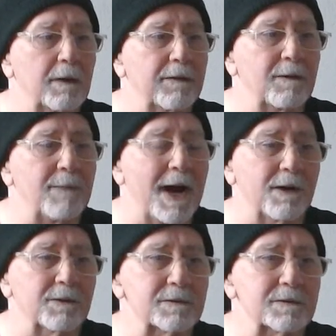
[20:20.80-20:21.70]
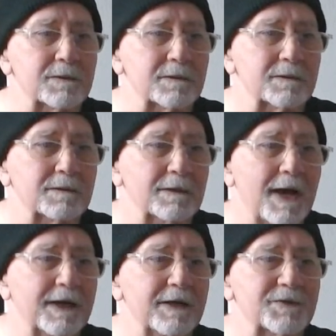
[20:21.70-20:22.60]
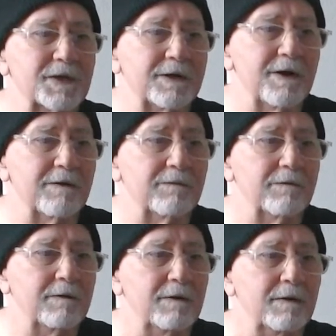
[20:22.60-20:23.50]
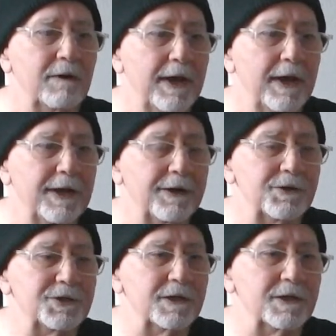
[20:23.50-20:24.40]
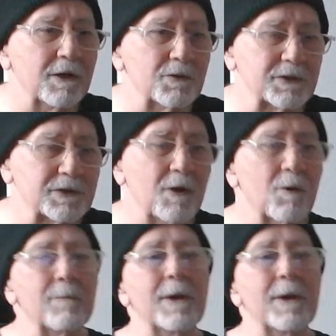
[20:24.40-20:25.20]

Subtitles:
the bounce. That gives it enough energy to go slower.